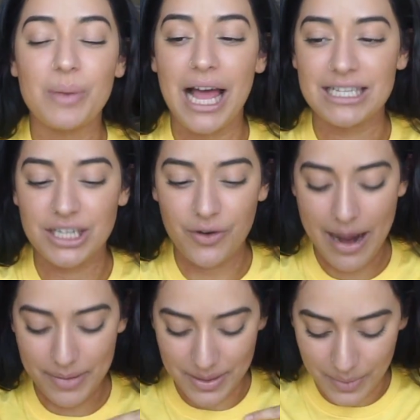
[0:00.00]
plastic
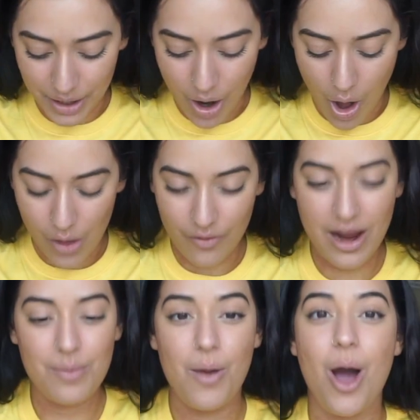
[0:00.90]
wrap and they put it all
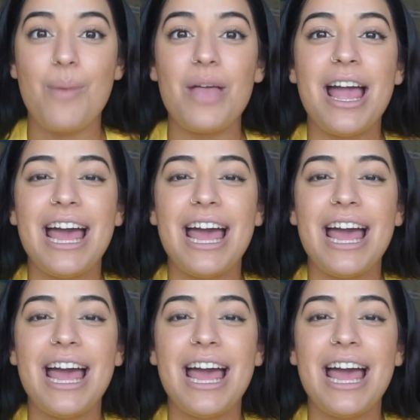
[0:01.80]
around mom.